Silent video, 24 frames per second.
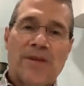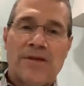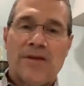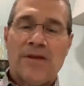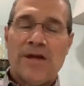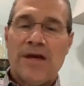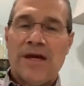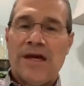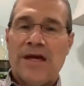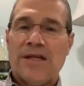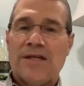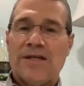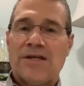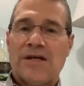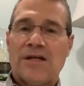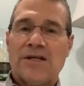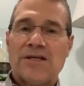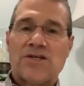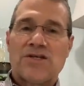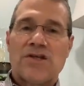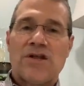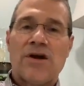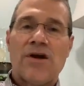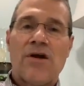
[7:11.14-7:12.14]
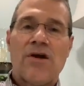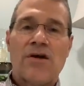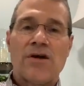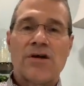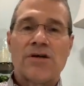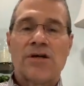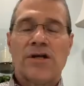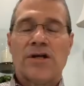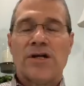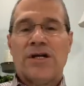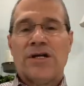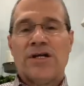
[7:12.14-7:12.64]
And there
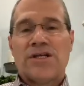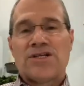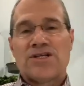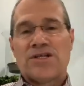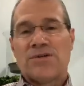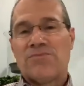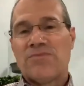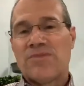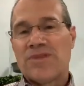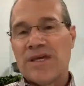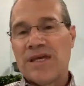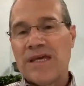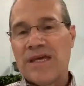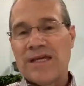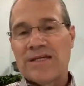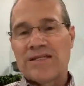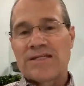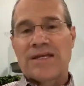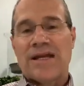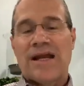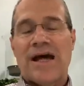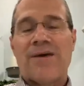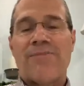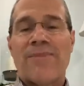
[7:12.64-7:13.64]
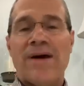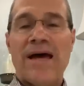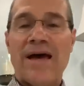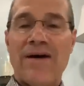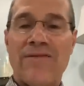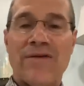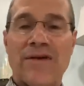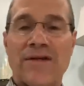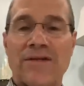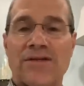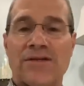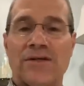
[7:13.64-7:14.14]
are some things that I'm
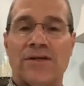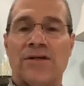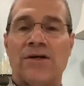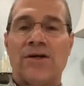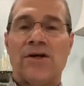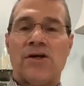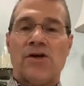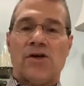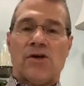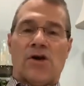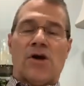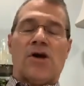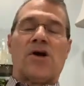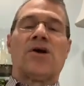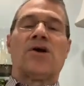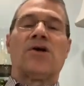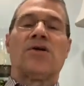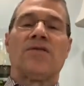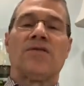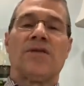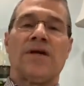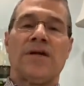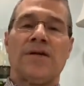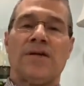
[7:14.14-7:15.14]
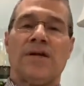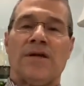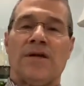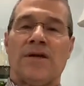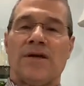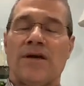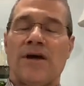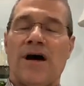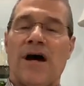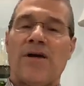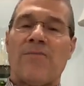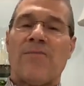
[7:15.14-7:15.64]
having to learn that
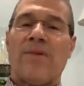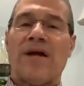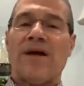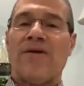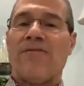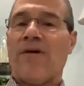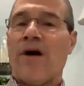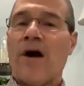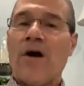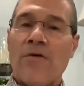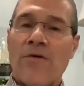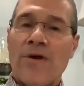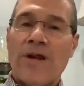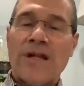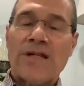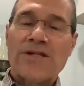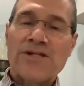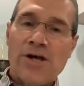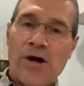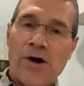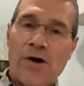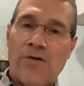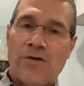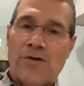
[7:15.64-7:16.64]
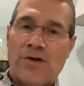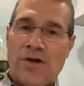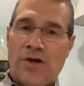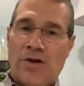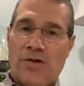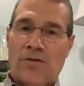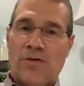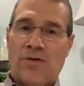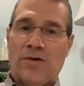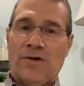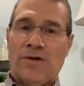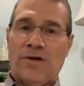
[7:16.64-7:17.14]
God may have already taught you.